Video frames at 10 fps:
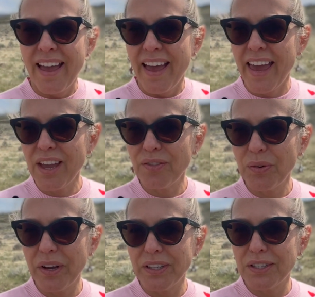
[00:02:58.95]
Hey
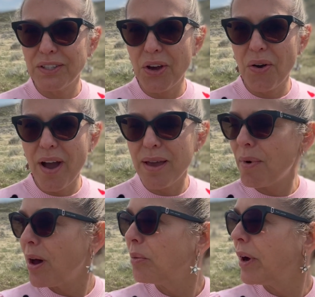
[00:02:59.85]
everyone, so I am
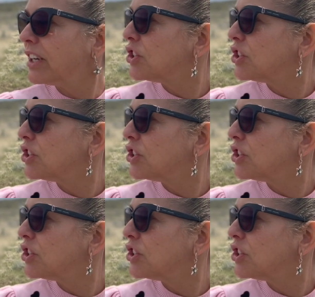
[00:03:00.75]
on my